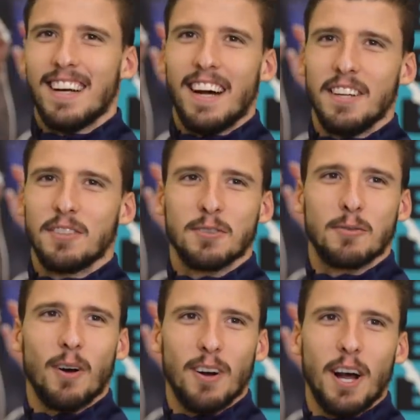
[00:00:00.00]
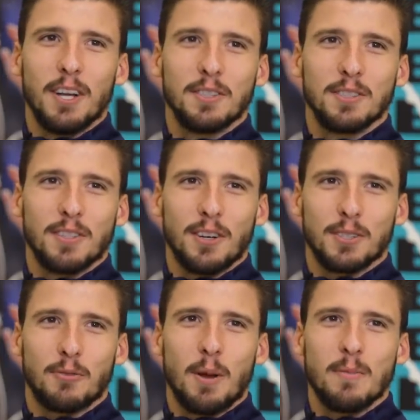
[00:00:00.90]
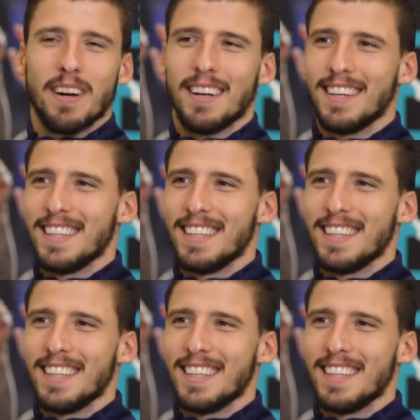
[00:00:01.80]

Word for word: I need to score a screamer.